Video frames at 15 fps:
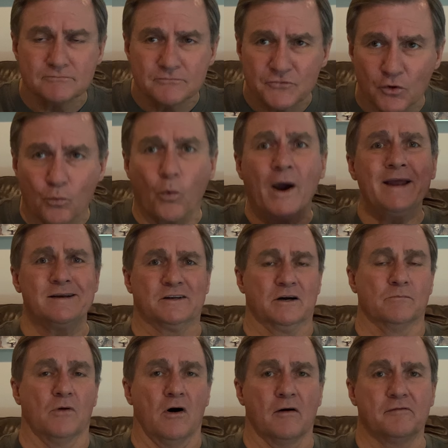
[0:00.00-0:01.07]
the weight
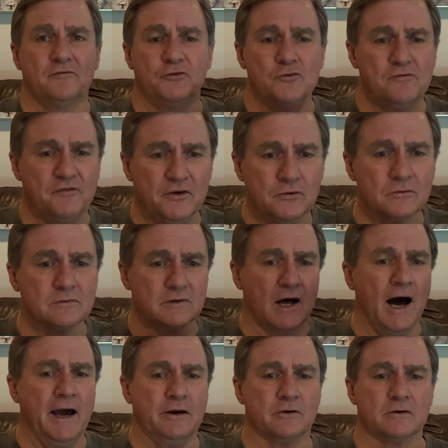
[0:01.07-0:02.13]
come off. You feel
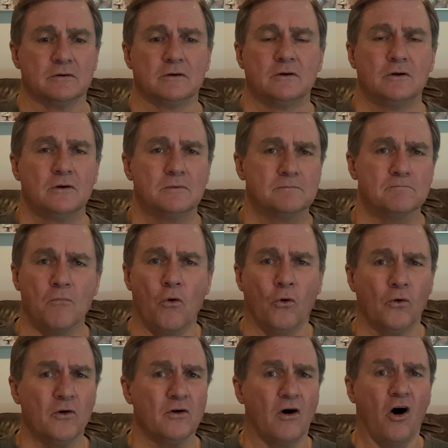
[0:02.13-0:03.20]
lighter,
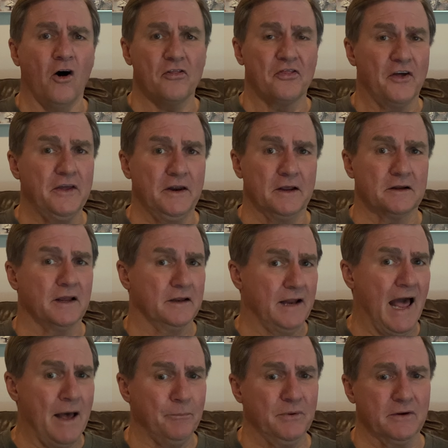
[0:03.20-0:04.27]
more authentic and
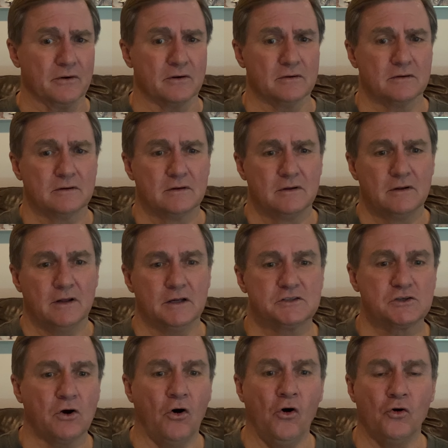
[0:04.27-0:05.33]
happier. It's
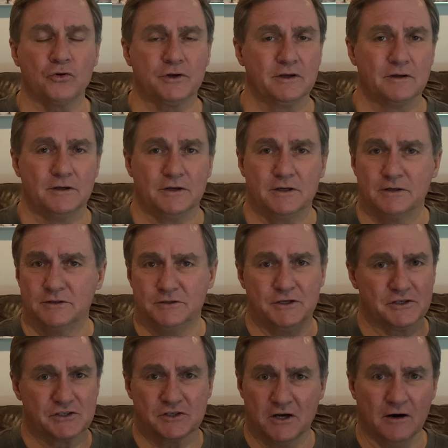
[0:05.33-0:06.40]
called
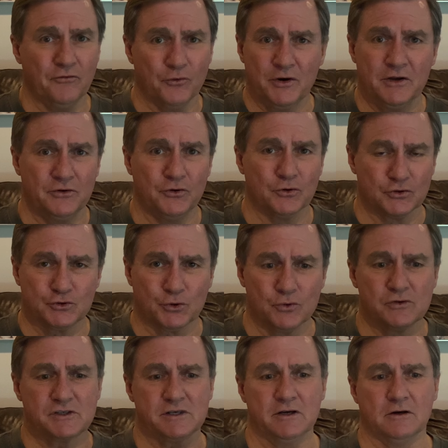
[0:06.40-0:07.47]
discovering your true
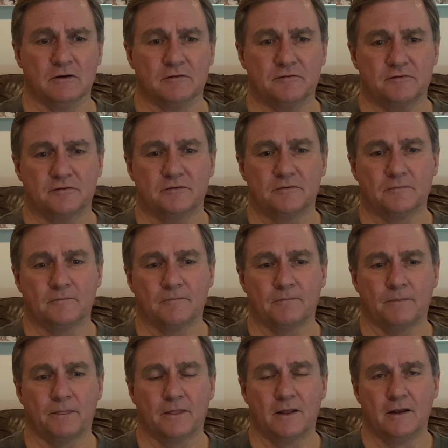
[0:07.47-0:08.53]
self.
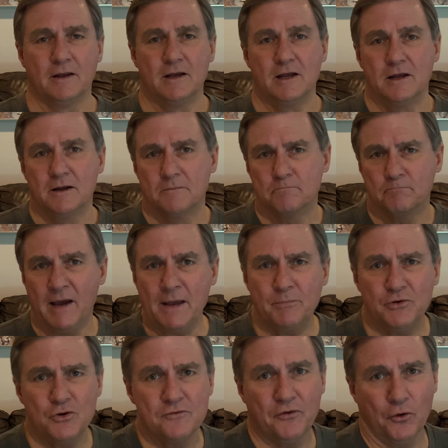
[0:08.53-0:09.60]
Maybe
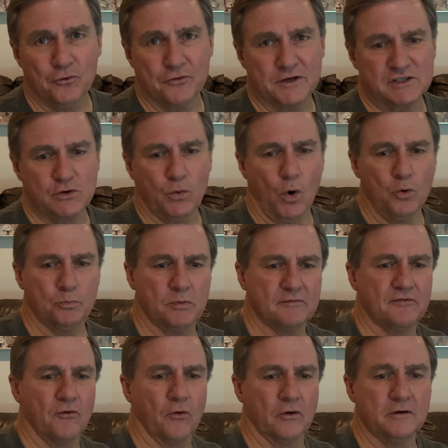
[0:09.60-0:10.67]
you've heard this quote
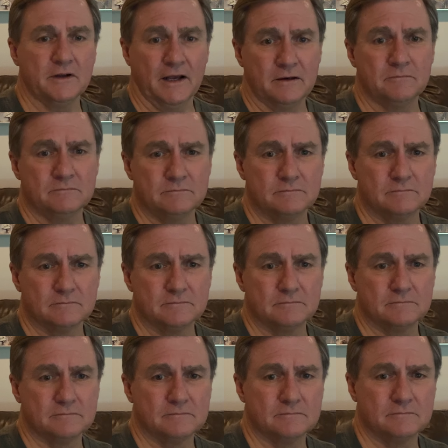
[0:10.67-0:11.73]
before and
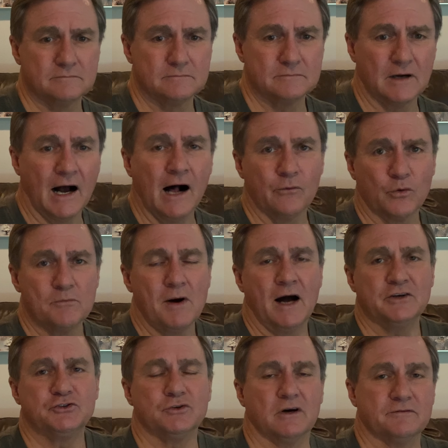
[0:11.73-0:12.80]
I'll
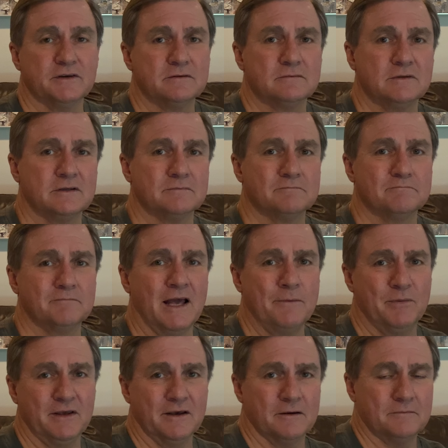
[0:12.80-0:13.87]
remind you of it and
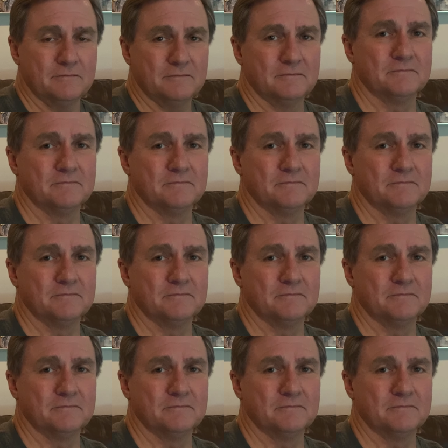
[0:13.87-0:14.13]
maybe it